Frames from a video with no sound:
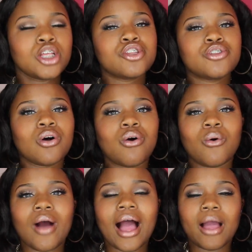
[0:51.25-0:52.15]

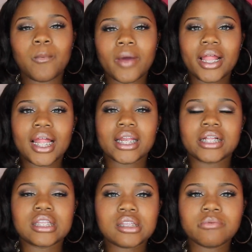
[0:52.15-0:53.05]
So I went and I
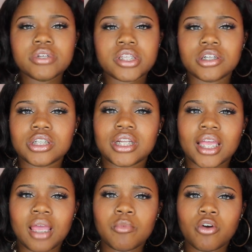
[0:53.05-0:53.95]
did some research, and I
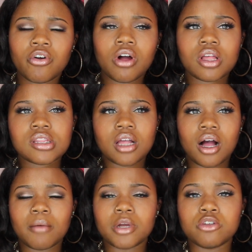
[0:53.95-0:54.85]
came across
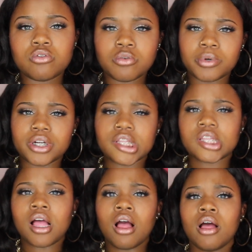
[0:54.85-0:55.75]
a YouTuber's
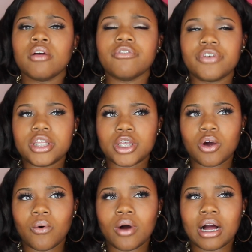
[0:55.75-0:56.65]

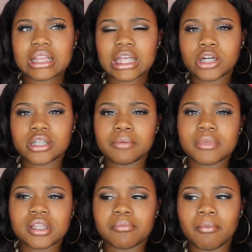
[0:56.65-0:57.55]
video. I think her name
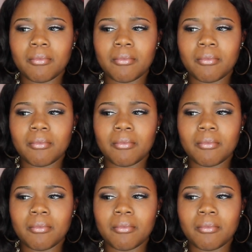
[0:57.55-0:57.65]
is